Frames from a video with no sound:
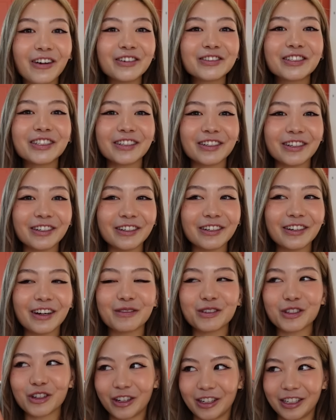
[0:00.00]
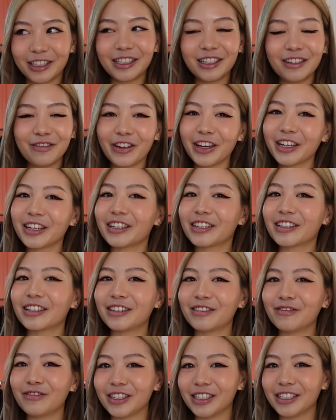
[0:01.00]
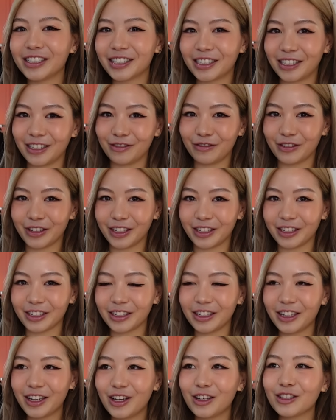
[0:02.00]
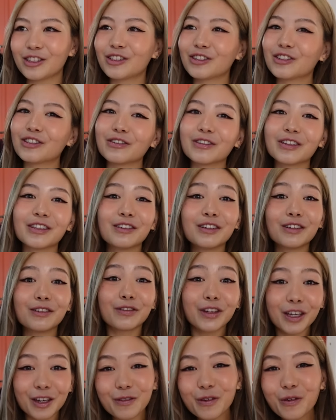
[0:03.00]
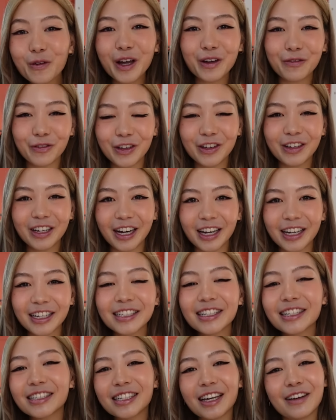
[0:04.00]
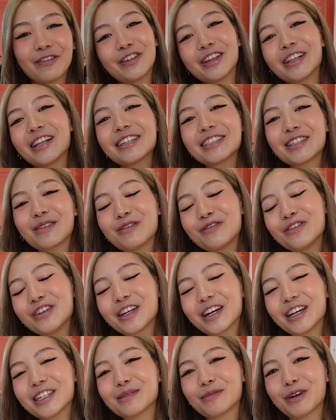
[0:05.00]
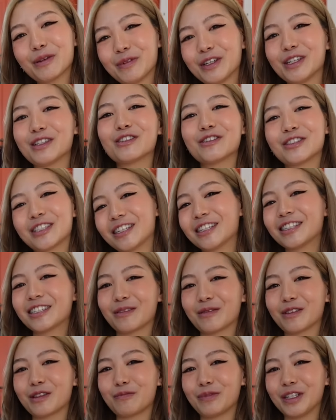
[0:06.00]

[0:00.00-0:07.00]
Also, I'm trying to see if I can convince Steven to do a little giveaway for you guys, because I feel like some of you guys might be interested in some of the